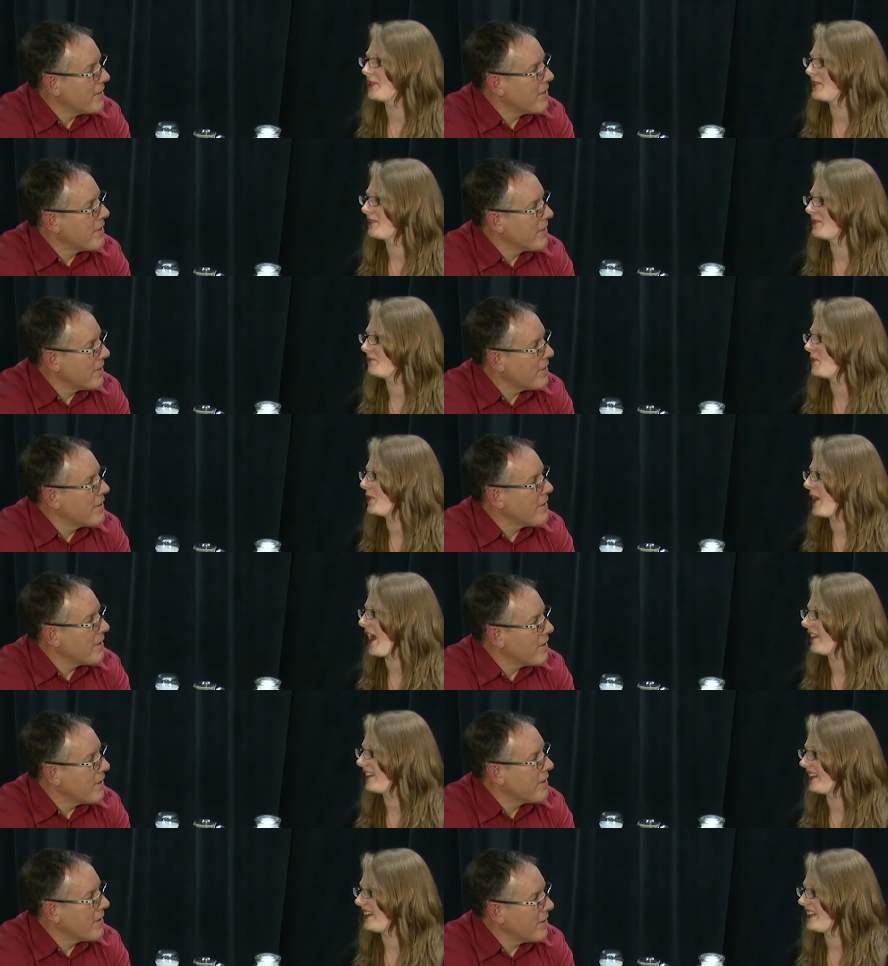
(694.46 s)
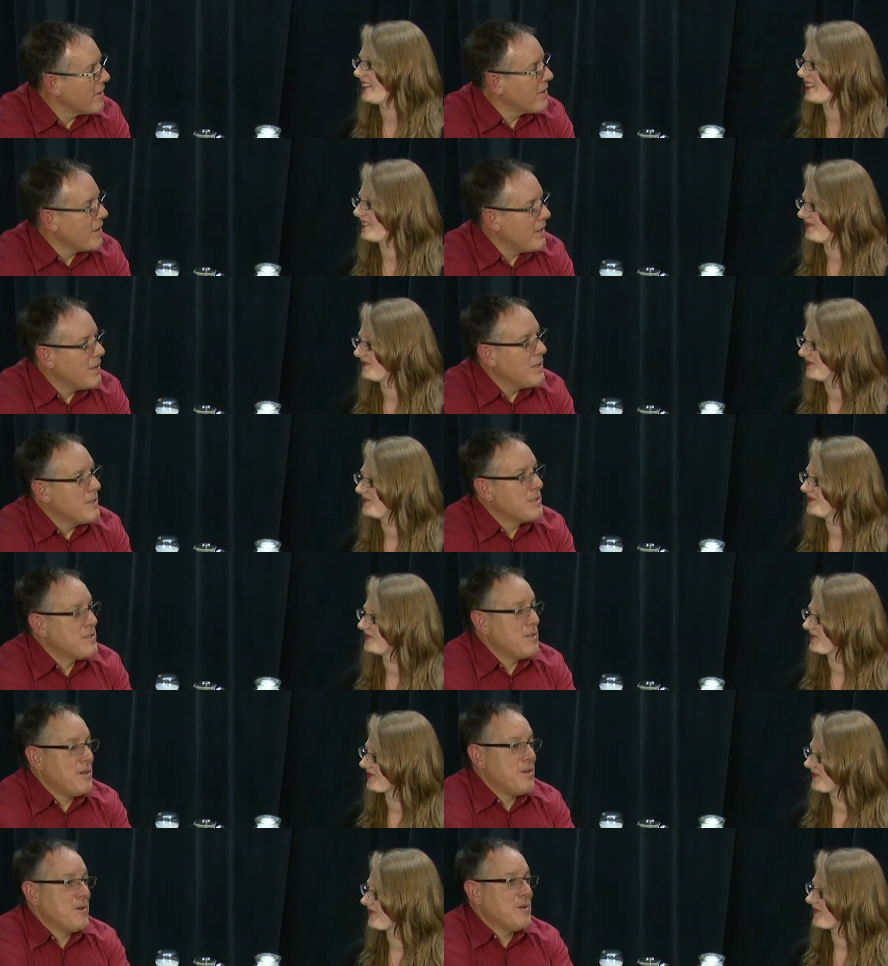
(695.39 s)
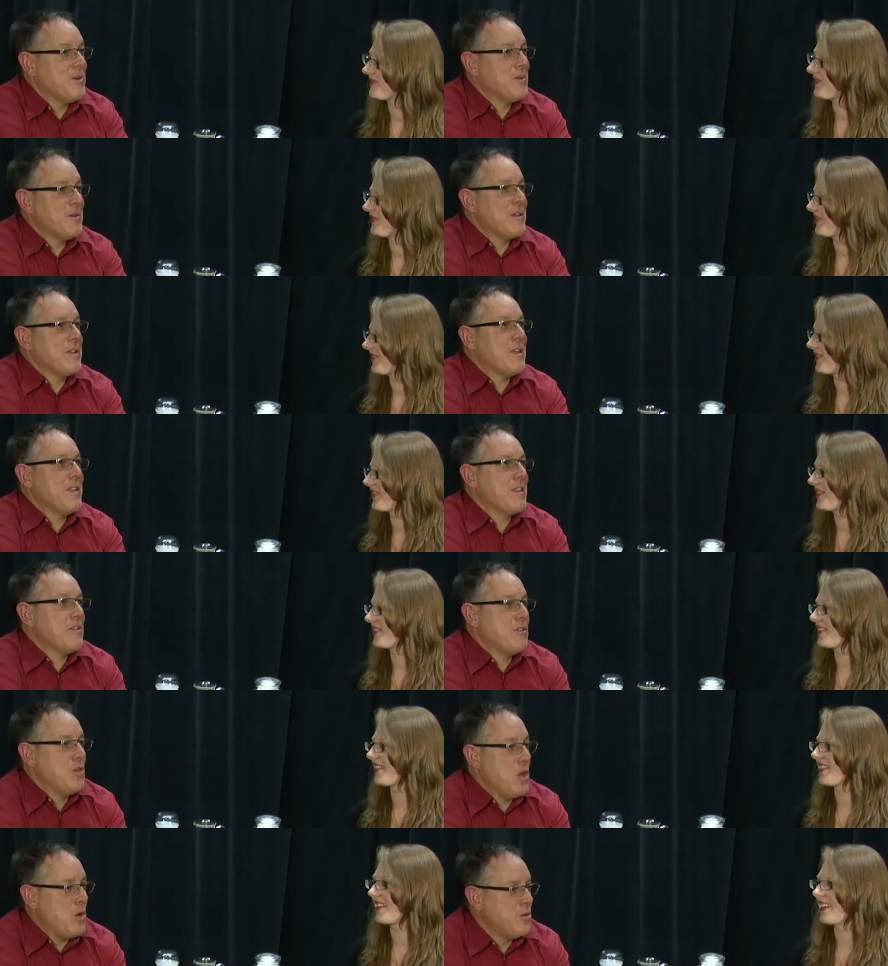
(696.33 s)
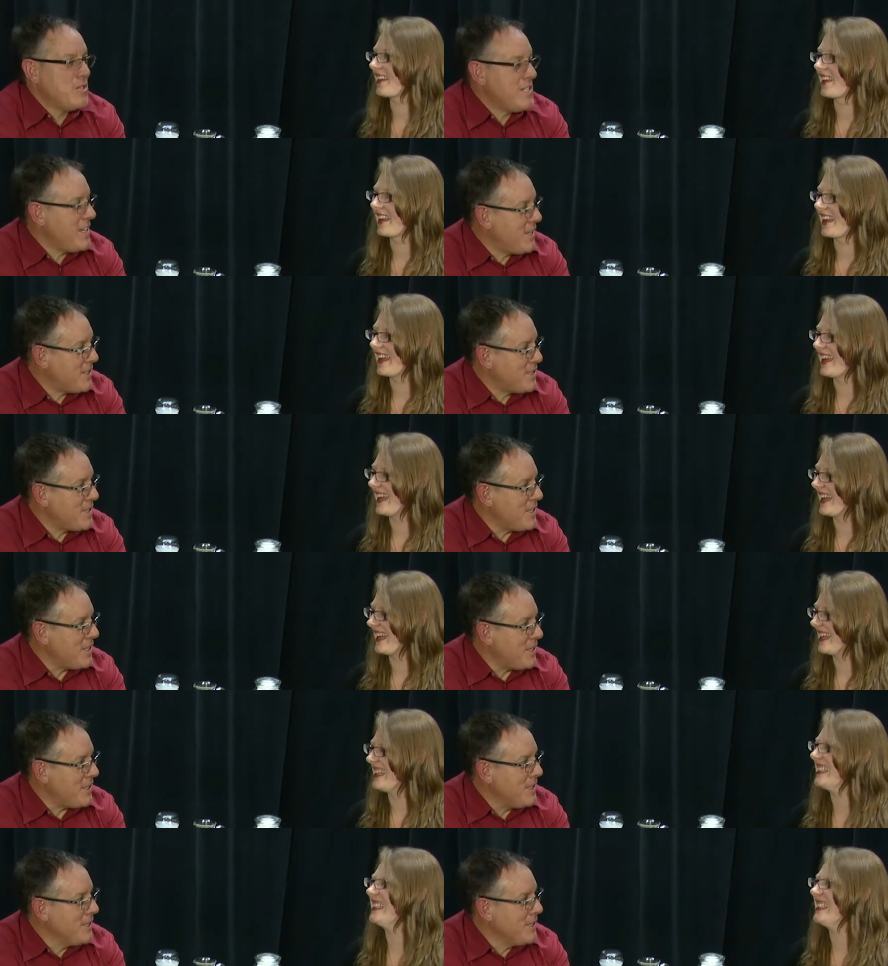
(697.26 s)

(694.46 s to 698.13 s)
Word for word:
Speaker 1: of modalities.
Speaker 2: So no THC,